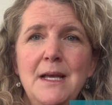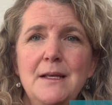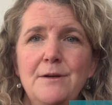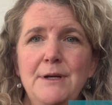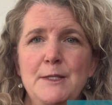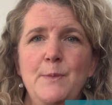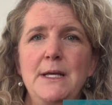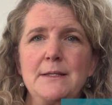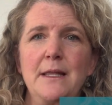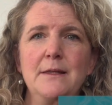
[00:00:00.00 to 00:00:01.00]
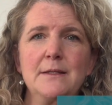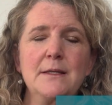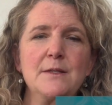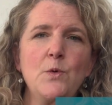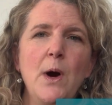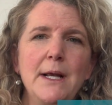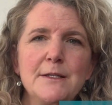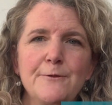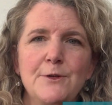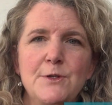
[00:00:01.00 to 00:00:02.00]
recipes, and this is quite
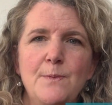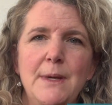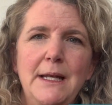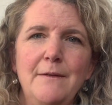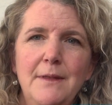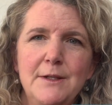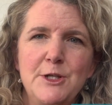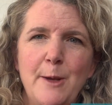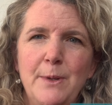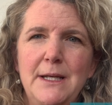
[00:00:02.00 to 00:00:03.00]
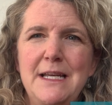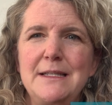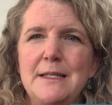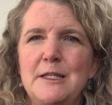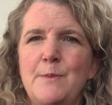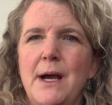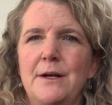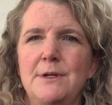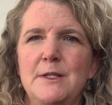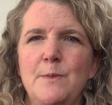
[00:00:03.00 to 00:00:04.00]
different to many of the Japanese-inspired
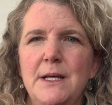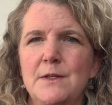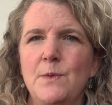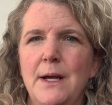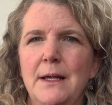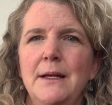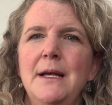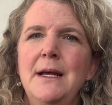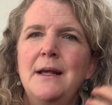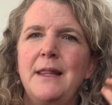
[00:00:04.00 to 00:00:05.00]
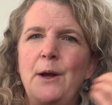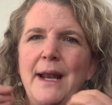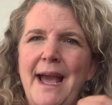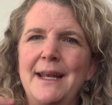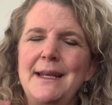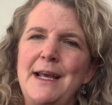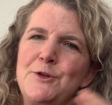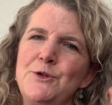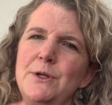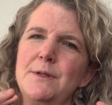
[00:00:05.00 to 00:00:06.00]
recipes where they will add
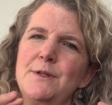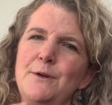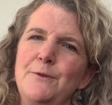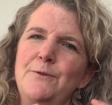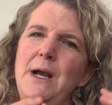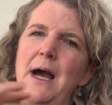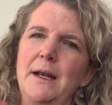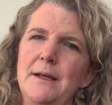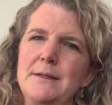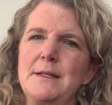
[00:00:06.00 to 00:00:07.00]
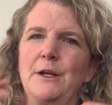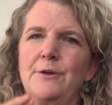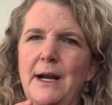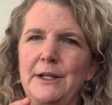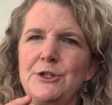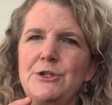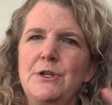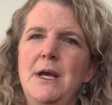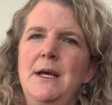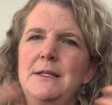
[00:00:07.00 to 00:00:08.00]
extra sort of colours and crunch
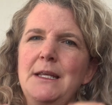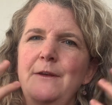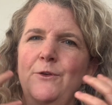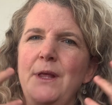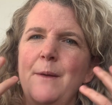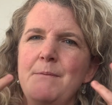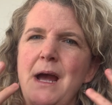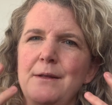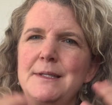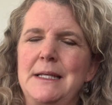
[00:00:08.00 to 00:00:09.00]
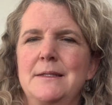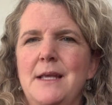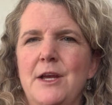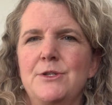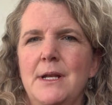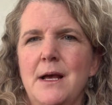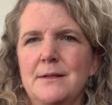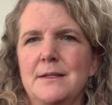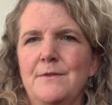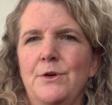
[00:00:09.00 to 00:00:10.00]
to give you that mouth sensation.
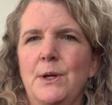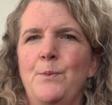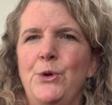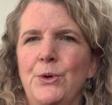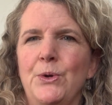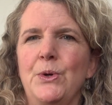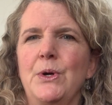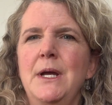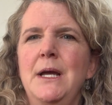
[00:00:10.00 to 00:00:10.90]
Ours is a very pure,